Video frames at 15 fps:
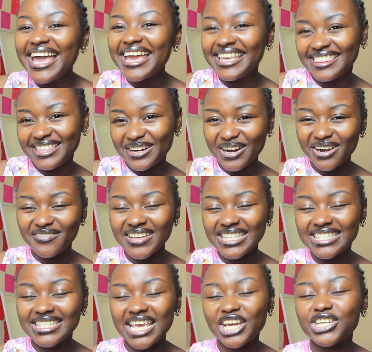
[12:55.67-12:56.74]
in the
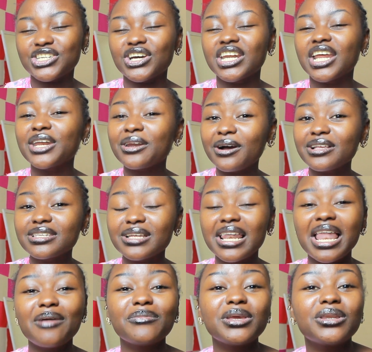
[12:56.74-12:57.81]
comment section. And also
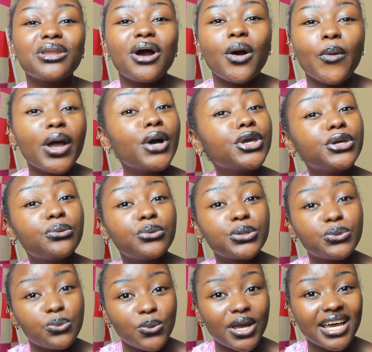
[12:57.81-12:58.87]
let me know where you
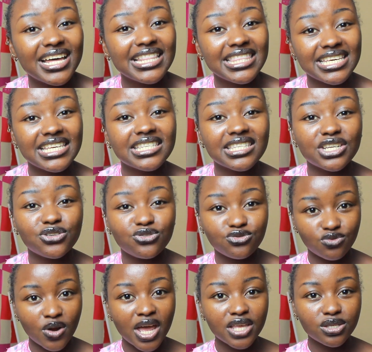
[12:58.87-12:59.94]
would wear this
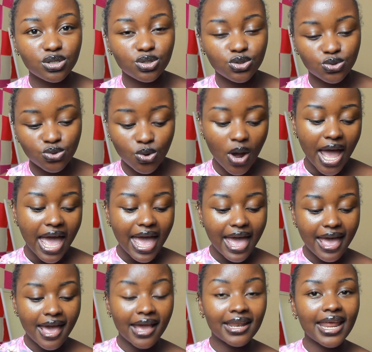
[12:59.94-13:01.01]
dress to.
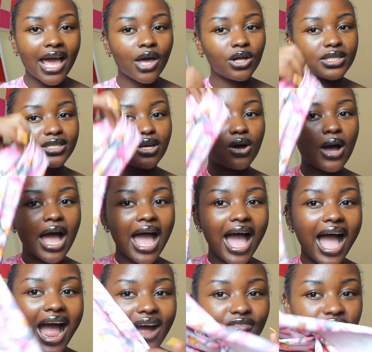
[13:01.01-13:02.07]
And I also
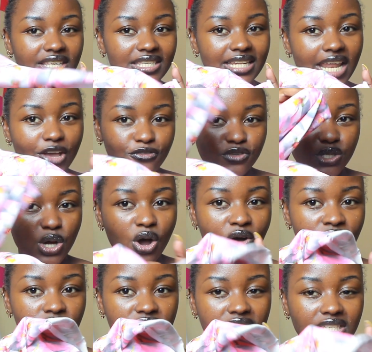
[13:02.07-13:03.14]
have this
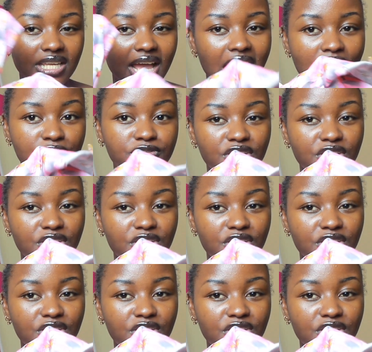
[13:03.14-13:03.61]
leftover scarf